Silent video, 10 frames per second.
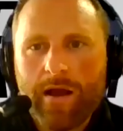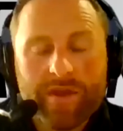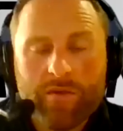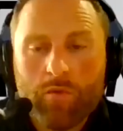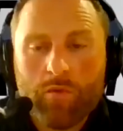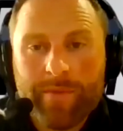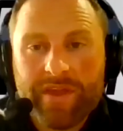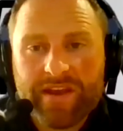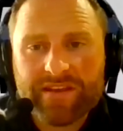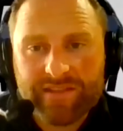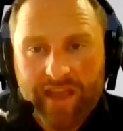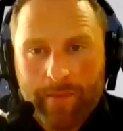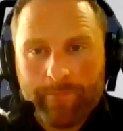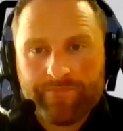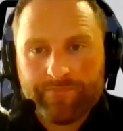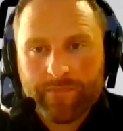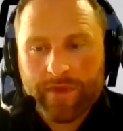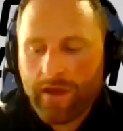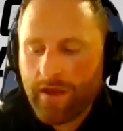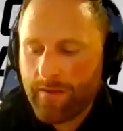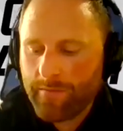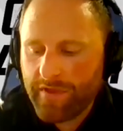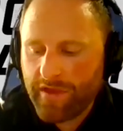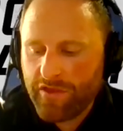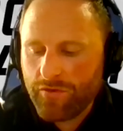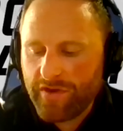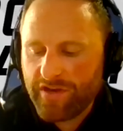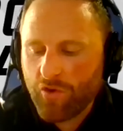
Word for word: um, it will be an exam um, that you need to